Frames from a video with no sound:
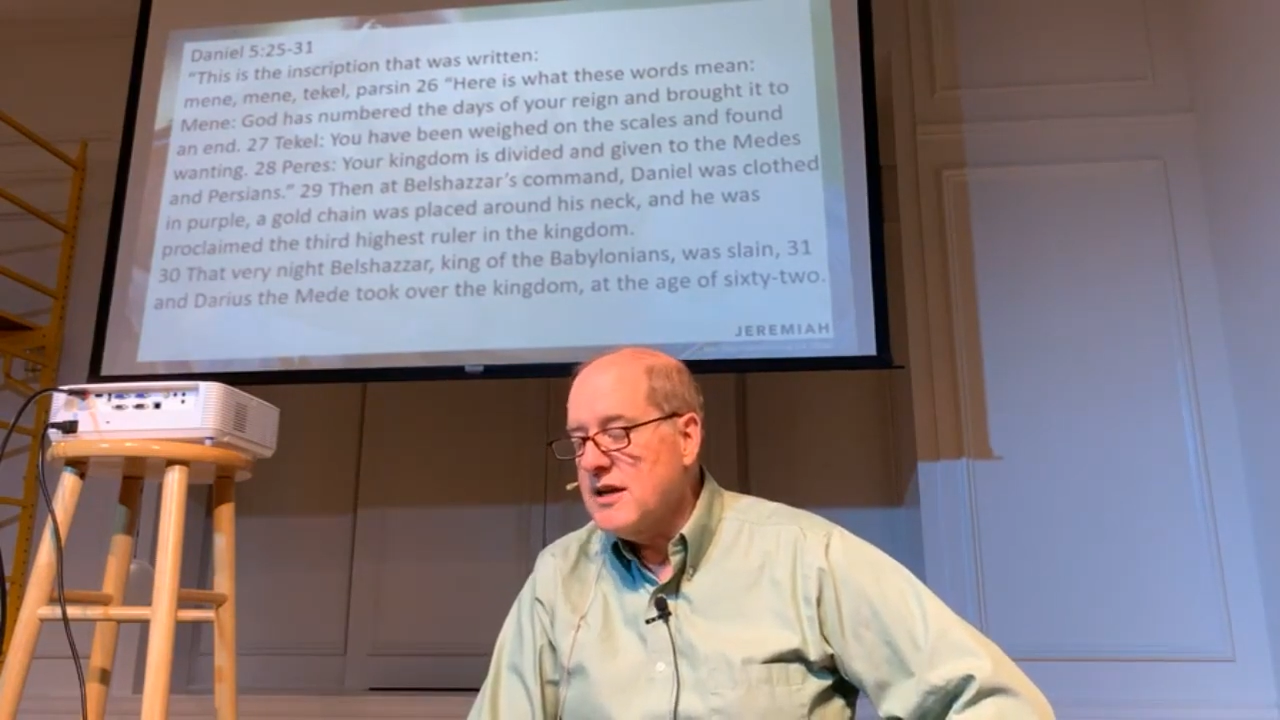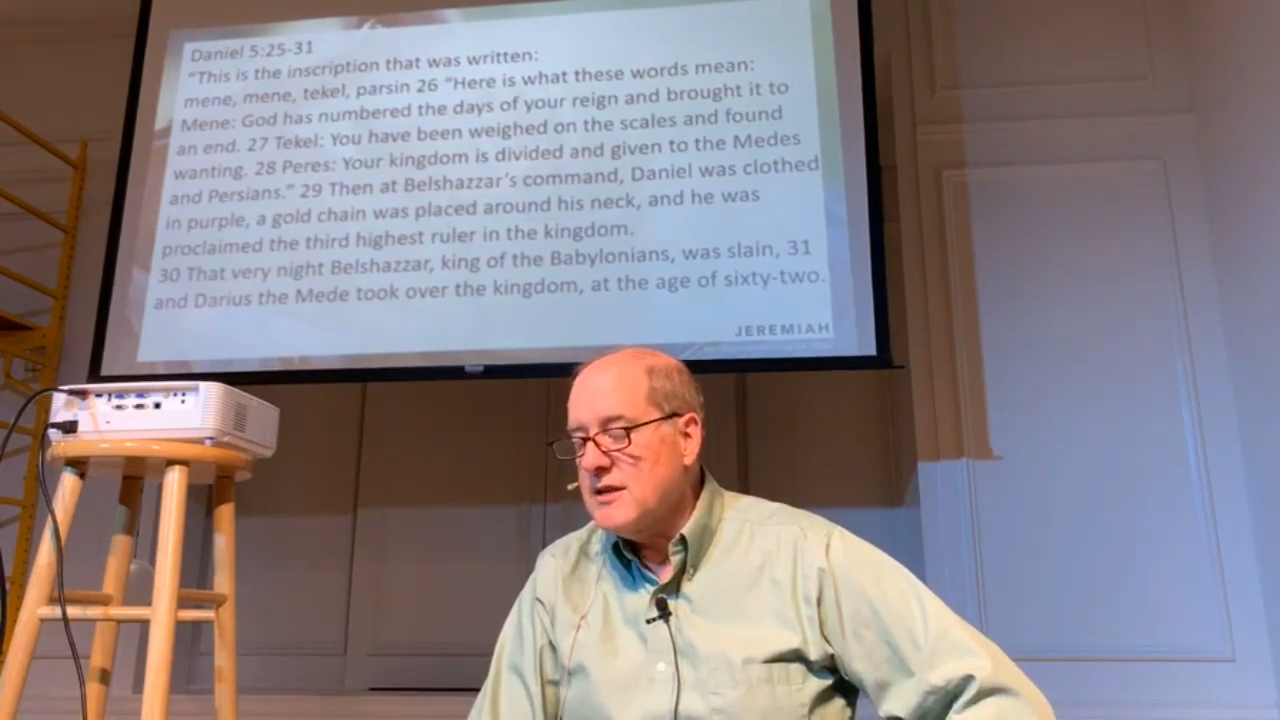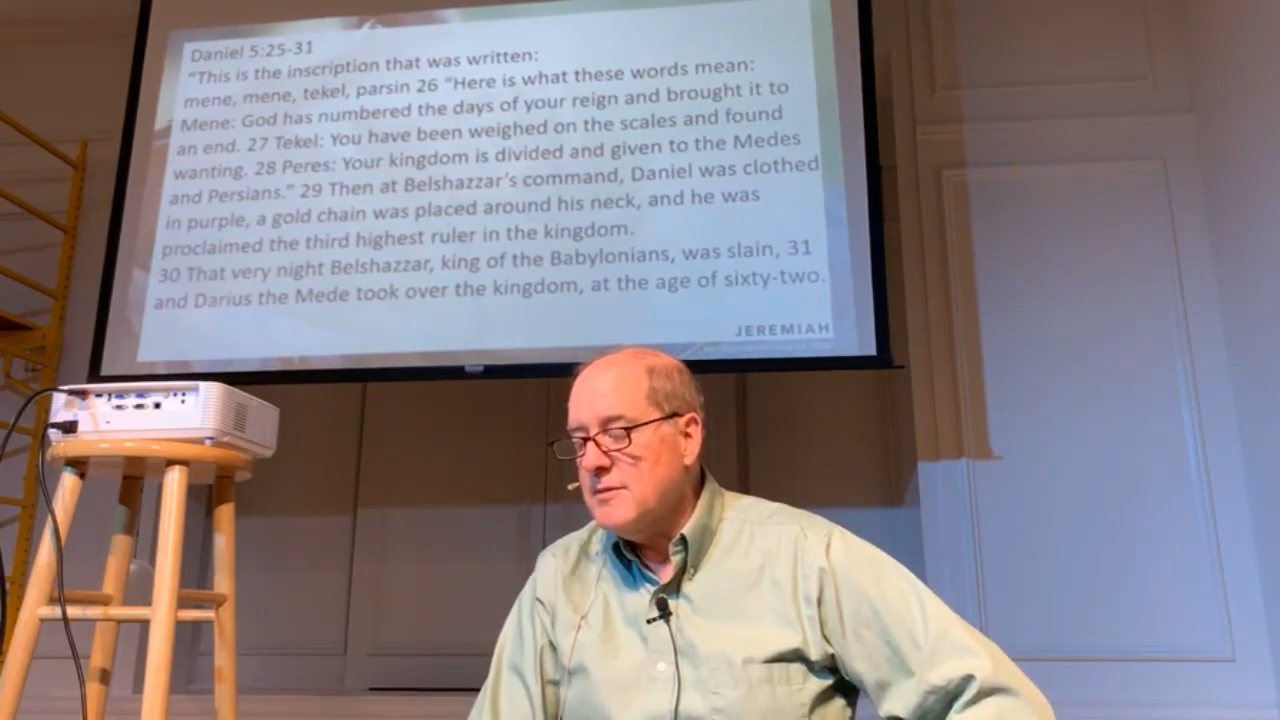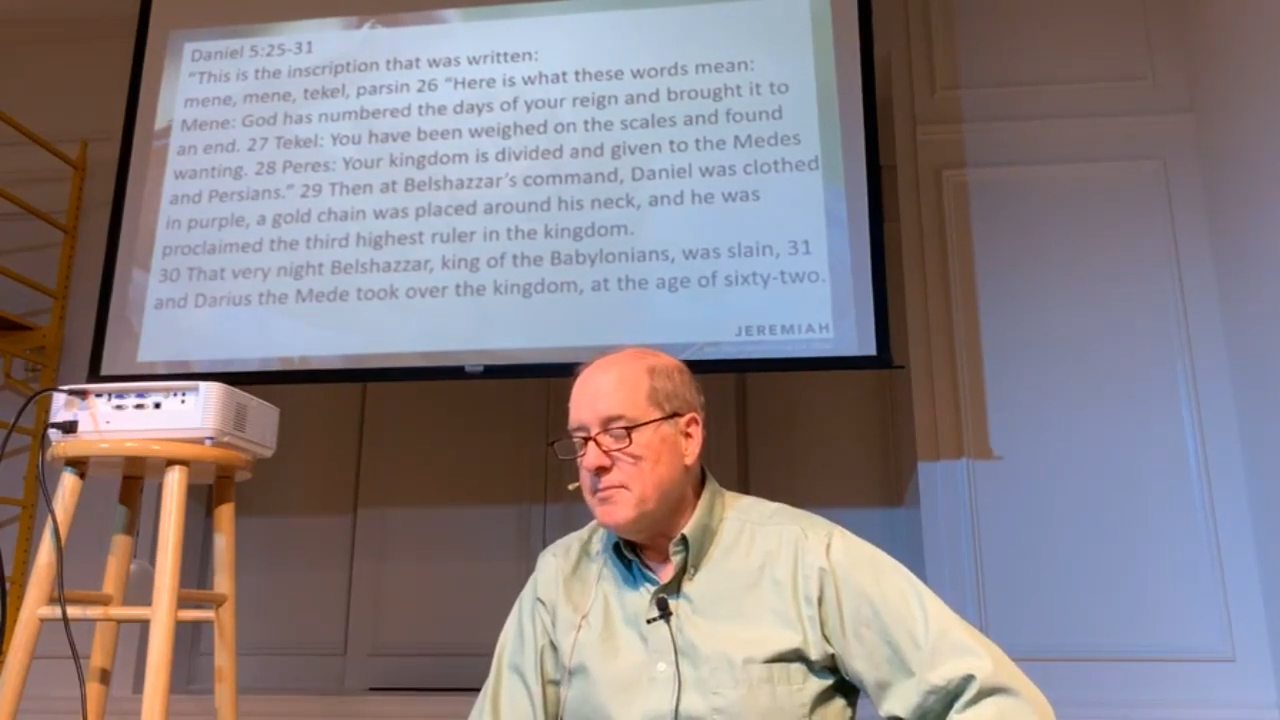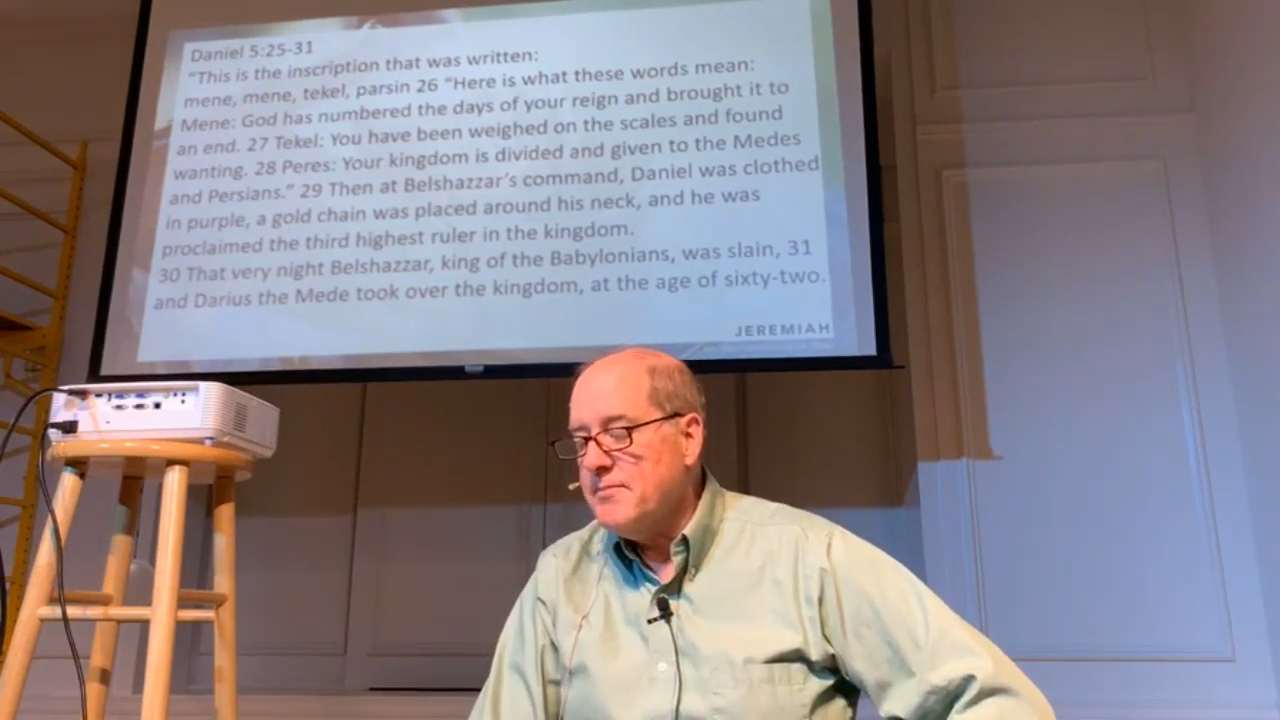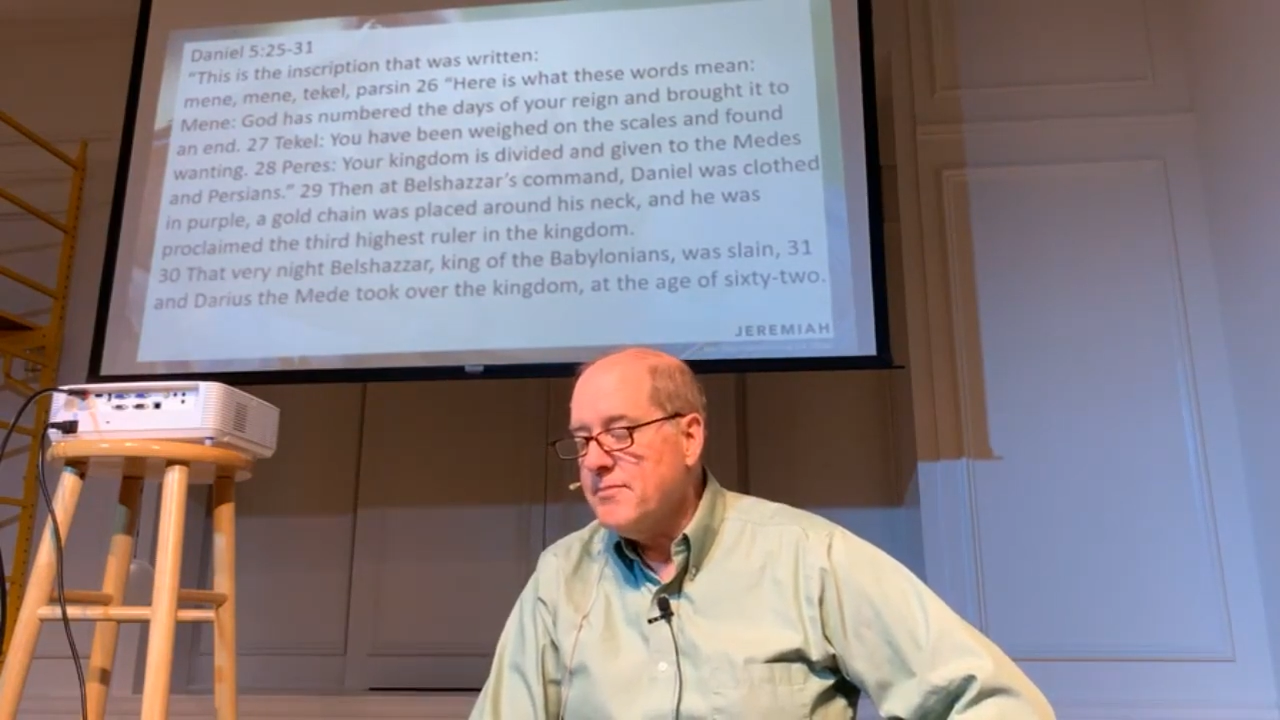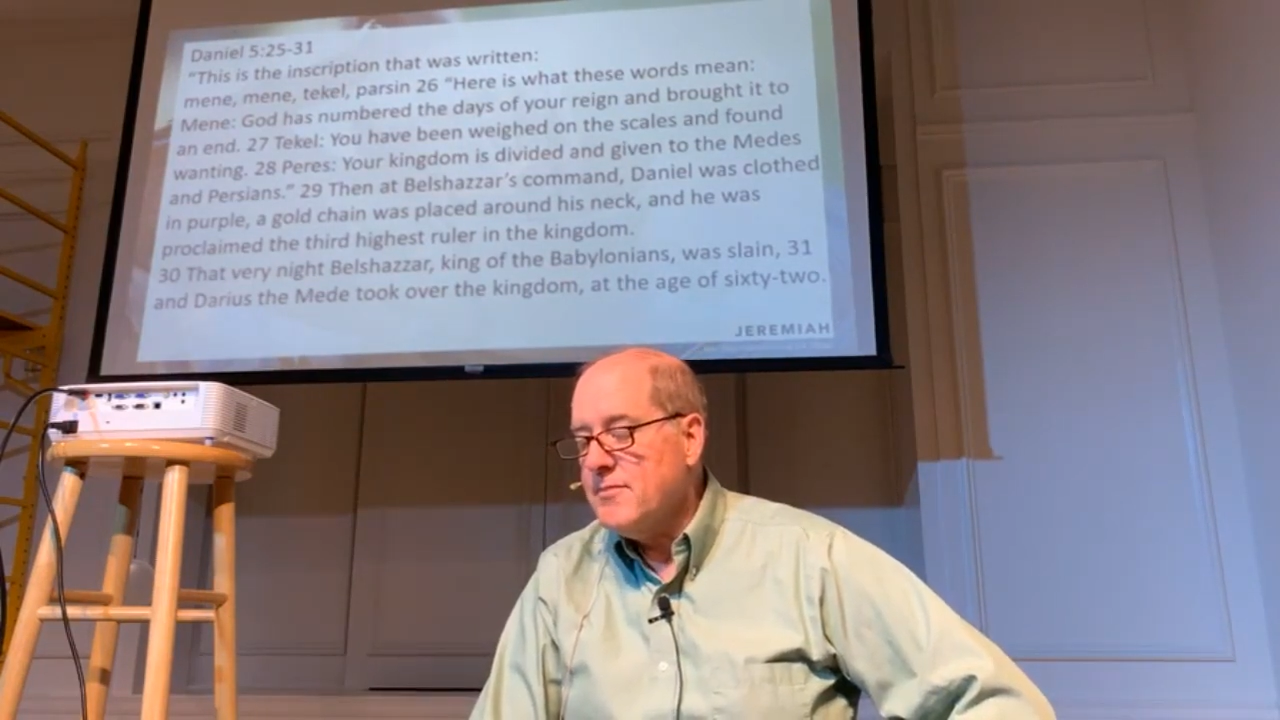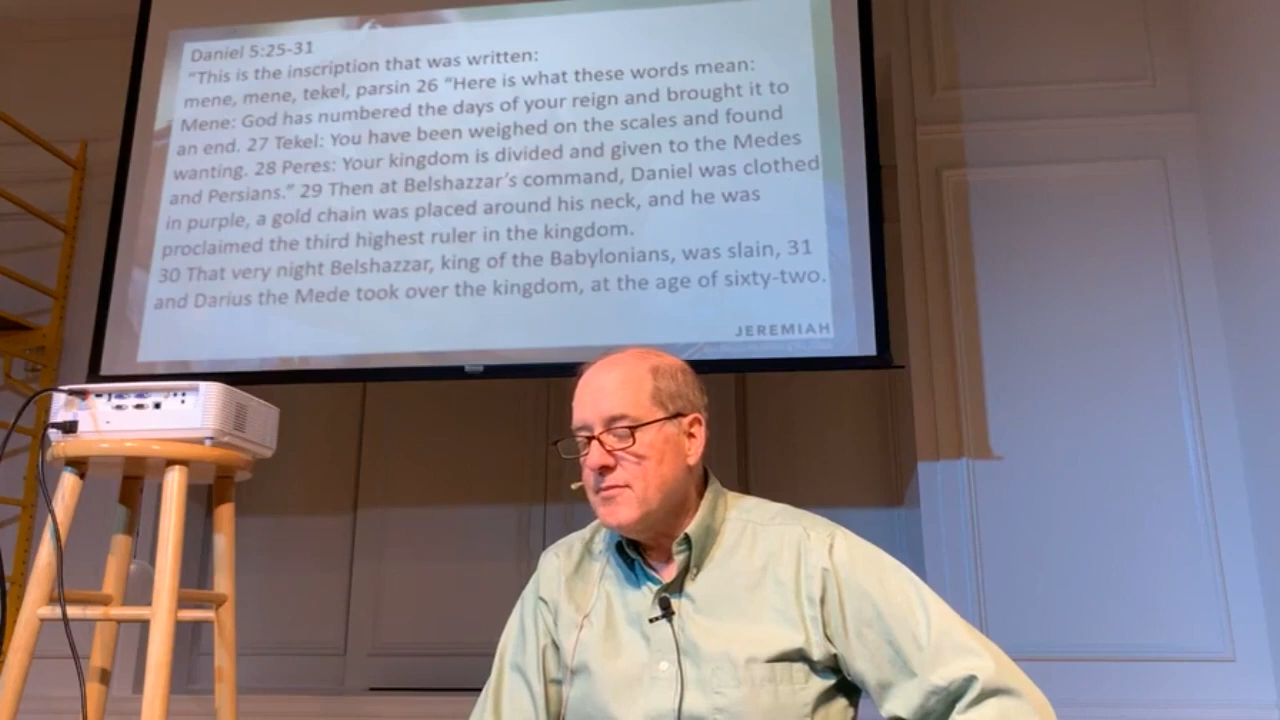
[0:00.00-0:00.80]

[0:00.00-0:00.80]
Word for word: kingdom